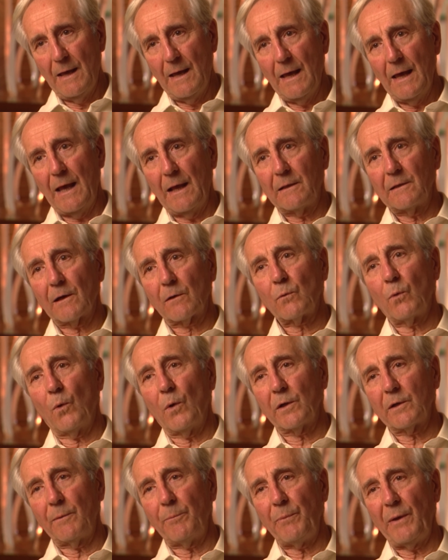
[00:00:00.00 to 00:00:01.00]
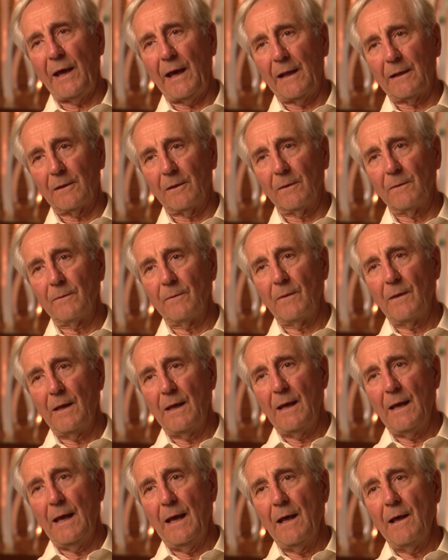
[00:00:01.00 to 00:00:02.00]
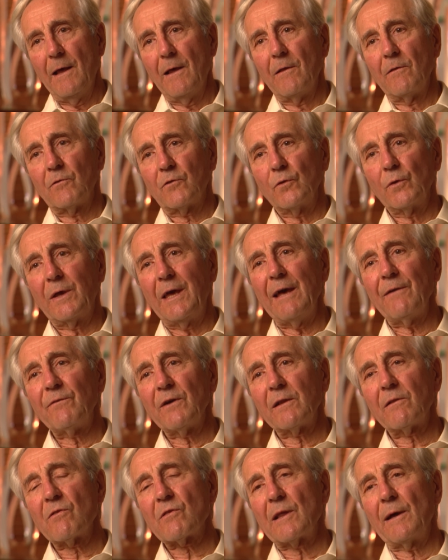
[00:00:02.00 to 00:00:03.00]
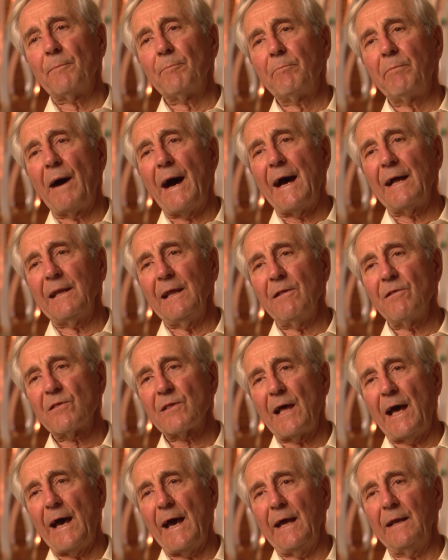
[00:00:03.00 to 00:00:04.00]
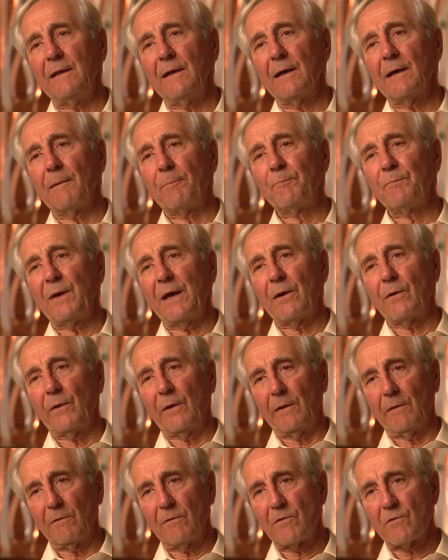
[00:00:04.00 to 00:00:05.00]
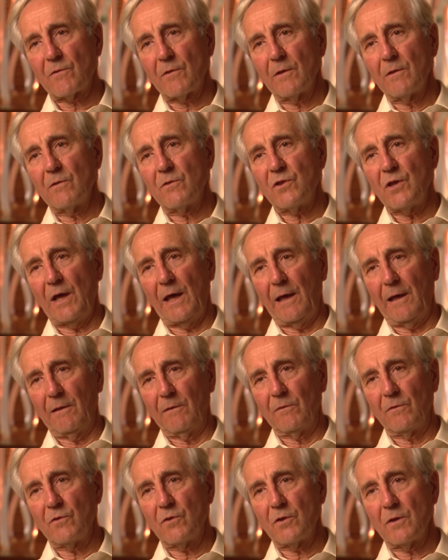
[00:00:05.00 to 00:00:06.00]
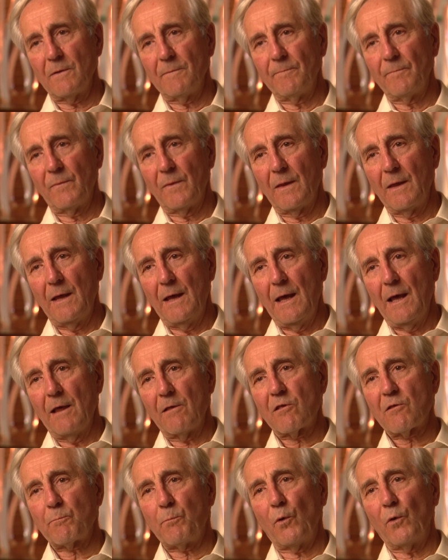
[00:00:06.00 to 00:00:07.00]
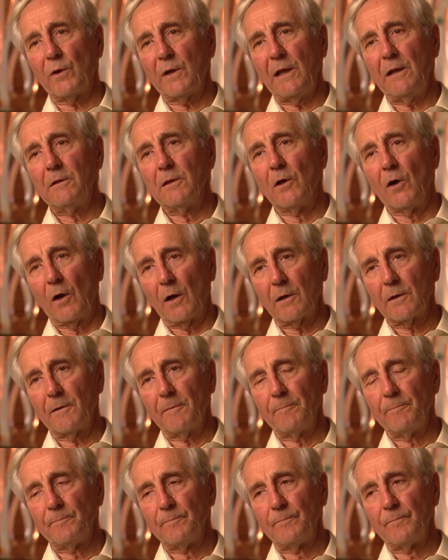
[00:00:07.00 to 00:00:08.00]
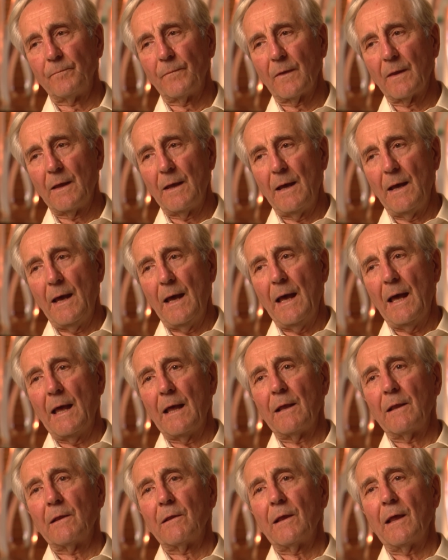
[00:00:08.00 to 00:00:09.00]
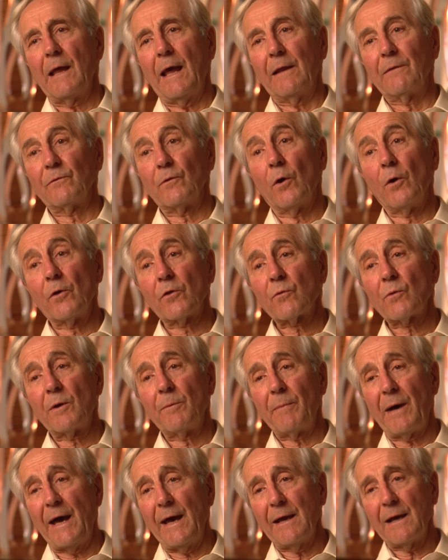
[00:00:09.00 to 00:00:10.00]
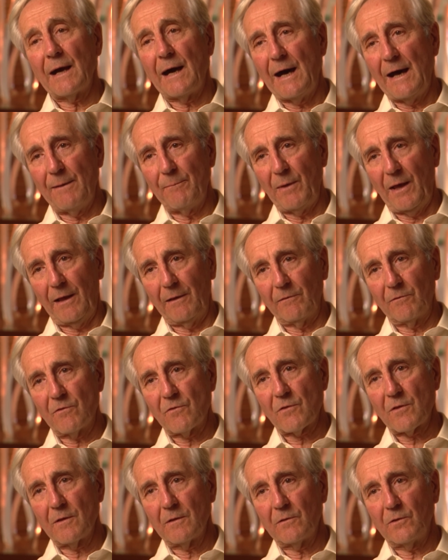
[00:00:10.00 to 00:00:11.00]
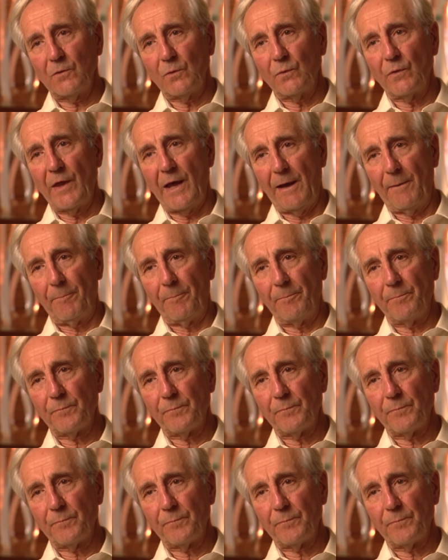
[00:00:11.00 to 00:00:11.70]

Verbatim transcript: in the quarter panel, to give it some body side appearance change, sporty look. And those were my comments to them.